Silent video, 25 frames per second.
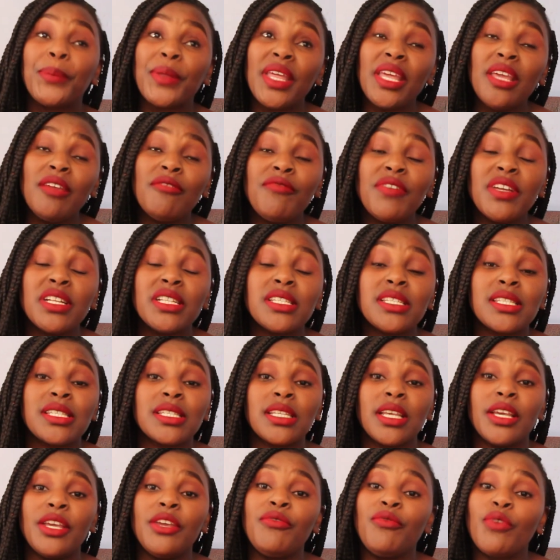
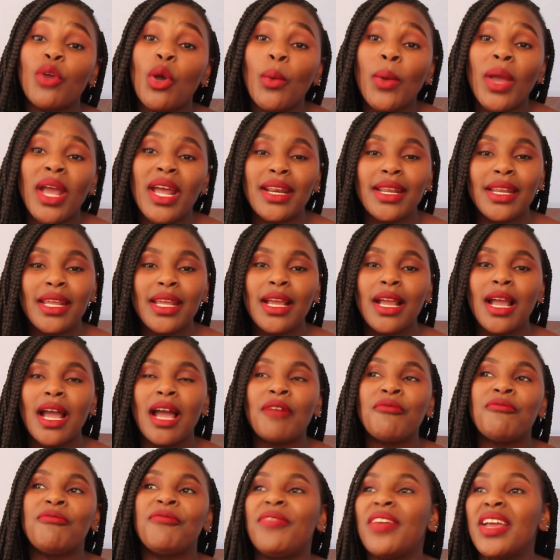If you're wearing
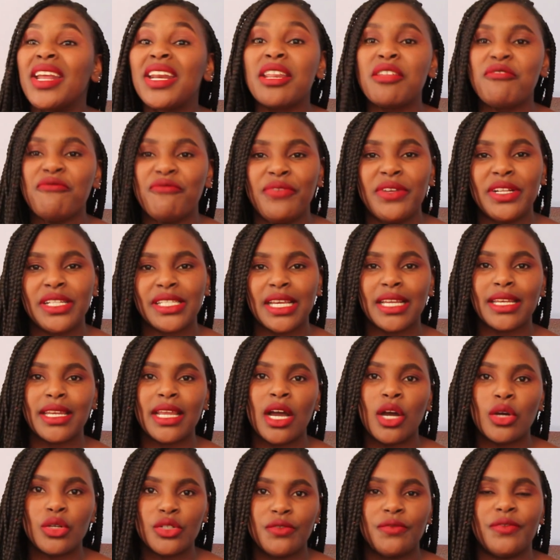a very fitted
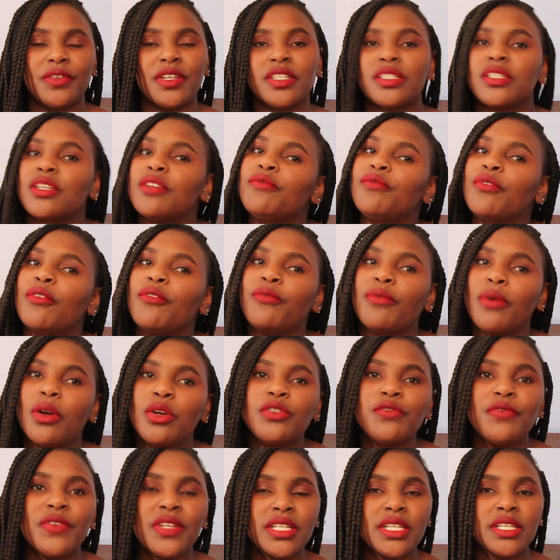outfit, if your
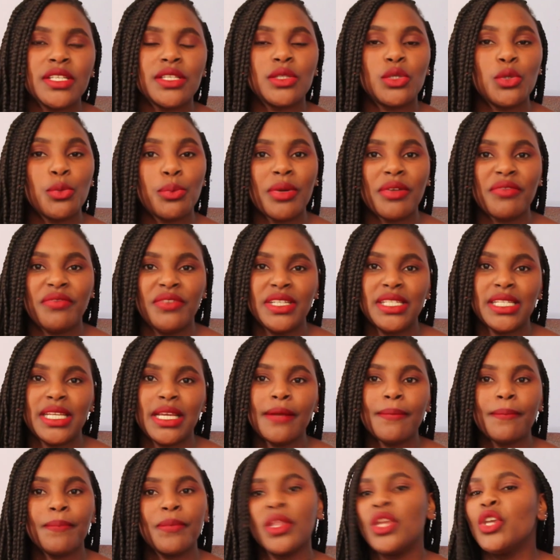outfit is super
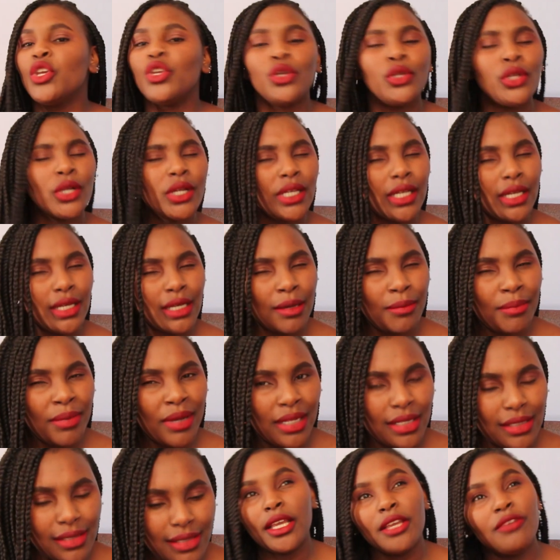fitting, you don't need a belt.